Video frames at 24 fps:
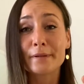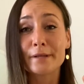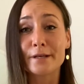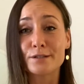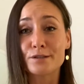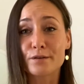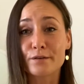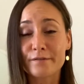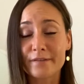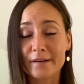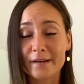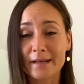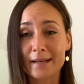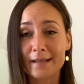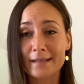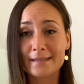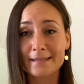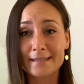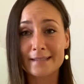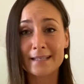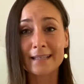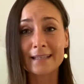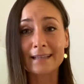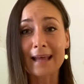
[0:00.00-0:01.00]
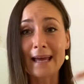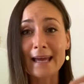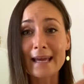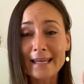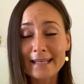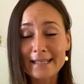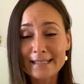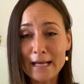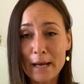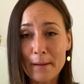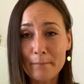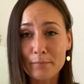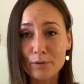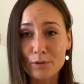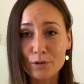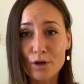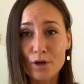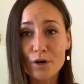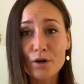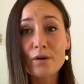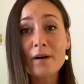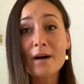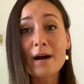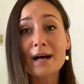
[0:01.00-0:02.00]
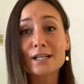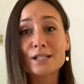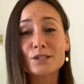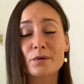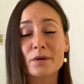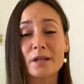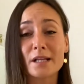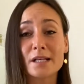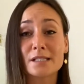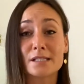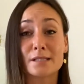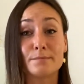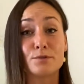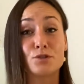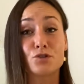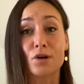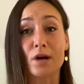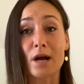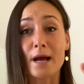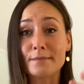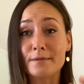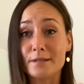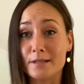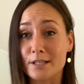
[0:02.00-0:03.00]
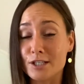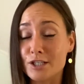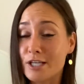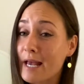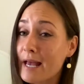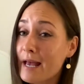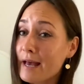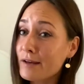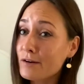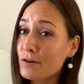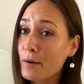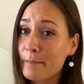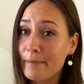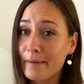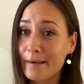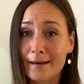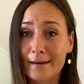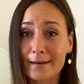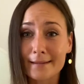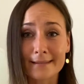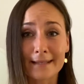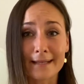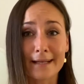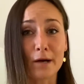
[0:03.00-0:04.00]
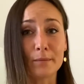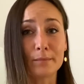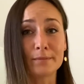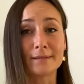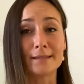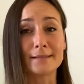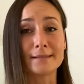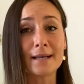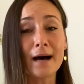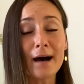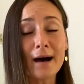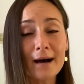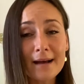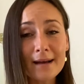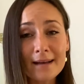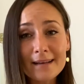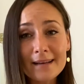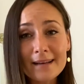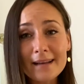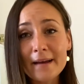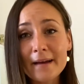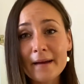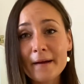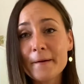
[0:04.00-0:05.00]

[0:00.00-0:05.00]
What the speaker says: please don't forget to like it down below as well as subscribe to the channel because it helps a ton.